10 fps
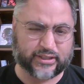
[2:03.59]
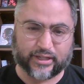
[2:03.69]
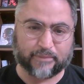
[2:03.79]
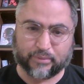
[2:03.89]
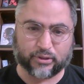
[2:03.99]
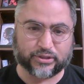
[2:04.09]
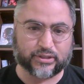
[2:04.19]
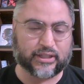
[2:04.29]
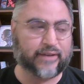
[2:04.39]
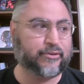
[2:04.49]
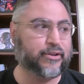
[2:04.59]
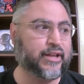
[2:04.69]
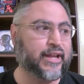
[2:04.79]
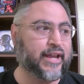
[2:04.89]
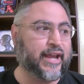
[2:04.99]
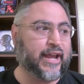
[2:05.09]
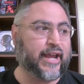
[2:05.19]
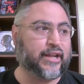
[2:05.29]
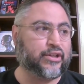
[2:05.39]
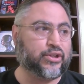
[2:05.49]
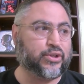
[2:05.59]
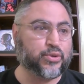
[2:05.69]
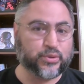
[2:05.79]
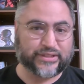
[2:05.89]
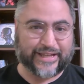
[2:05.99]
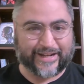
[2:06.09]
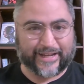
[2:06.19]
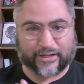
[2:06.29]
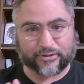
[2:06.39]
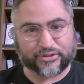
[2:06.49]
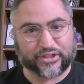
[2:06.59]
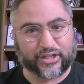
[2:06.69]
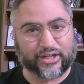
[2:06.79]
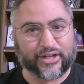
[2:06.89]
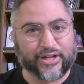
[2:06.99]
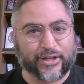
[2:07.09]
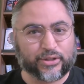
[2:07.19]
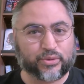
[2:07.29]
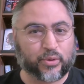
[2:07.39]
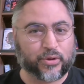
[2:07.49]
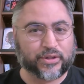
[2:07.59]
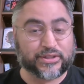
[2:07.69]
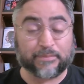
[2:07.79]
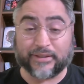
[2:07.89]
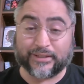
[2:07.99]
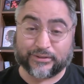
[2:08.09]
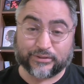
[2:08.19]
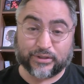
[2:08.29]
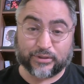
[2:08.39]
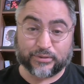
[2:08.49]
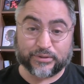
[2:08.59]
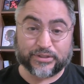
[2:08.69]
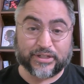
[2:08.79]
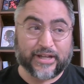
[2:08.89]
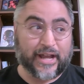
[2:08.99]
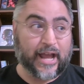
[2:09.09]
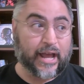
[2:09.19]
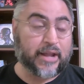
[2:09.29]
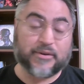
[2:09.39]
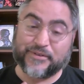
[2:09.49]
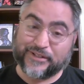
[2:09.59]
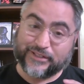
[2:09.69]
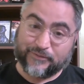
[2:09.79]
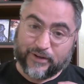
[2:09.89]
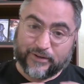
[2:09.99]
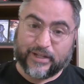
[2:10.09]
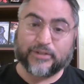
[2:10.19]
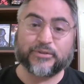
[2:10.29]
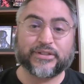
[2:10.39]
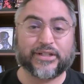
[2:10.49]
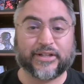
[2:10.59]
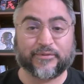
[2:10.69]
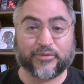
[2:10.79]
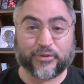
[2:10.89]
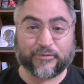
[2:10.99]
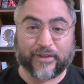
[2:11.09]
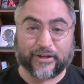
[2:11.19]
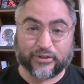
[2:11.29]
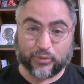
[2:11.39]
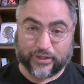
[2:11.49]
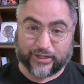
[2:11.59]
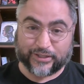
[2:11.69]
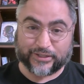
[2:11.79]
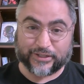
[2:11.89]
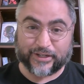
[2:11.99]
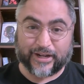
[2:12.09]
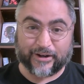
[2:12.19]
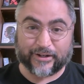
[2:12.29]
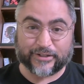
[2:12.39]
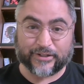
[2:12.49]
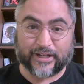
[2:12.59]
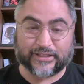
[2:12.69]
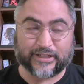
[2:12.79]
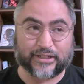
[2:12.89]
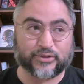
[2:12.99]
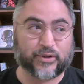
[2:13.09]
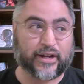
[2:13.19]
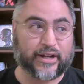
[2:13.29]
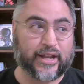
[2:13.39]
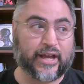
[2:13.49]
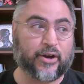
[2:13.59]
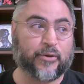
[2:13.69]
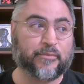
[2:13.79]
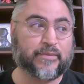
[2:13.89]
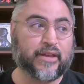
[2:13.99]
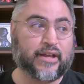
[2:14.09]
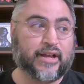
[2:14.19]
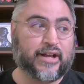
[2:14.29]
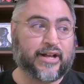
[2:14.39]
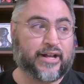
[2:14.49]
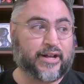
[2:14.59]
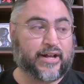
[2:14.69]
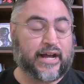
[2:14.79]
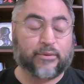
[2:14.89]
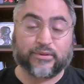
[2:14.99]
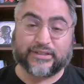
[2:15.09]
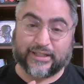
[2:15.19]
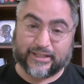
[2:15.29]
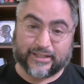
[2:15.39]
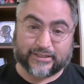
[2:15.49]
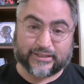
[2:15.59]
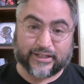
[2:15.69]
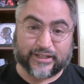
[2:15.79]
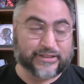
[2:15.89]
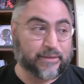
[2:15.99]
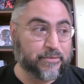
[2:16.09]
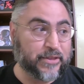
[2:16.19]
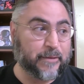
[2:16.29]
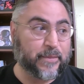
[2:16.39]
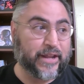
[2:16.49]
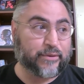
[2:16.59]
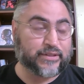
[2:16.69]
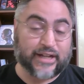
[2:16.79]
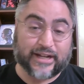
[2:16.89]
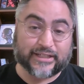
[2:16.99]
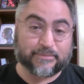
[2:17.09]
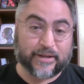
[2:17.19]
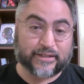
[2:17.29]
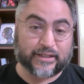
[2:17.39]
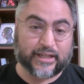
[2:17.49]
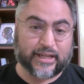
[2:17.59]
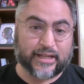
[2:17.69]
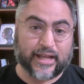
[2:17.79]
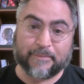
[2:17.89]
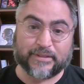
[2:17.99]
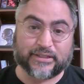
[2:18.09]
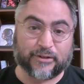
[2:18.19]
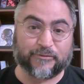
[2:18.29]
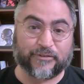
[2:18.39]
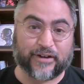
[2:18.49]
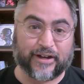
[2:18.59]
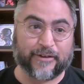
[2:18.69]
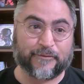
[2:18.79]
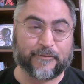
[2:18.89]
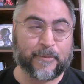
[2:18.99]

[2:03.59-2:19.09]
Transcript: on a personal level and use that energy towards political goals. And it's a very interesting sort of like tweak to the character as he is right now. I will say this, something that I was not expecting in episode 5,